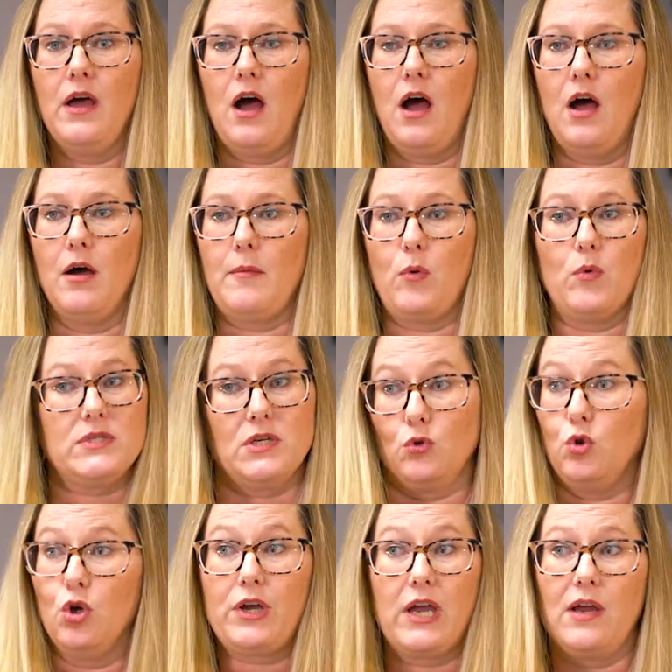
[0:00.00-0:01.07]
I wasn't
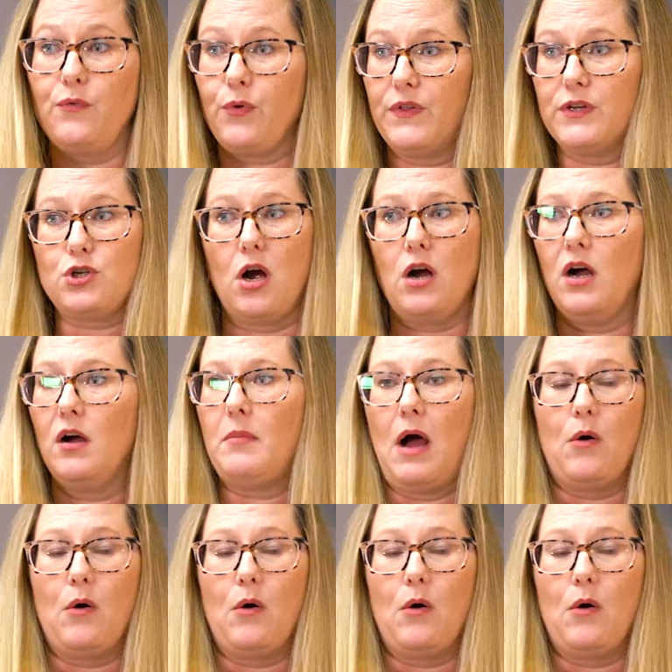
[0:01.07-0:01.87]
looking for the job.